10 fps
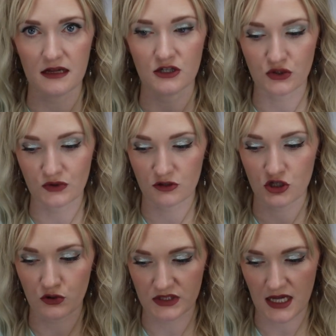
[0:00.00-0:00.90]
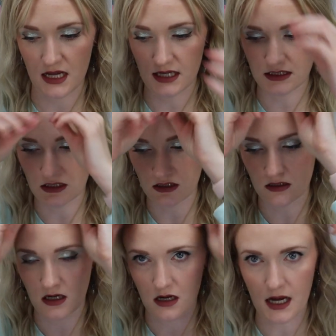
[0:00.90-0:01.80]
and you chose that as
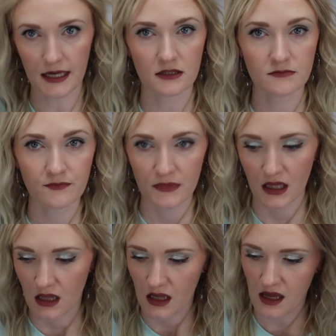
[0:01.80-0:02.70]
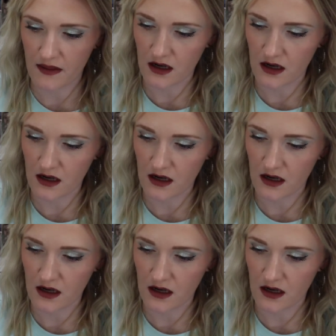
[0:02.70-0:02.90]
their item. And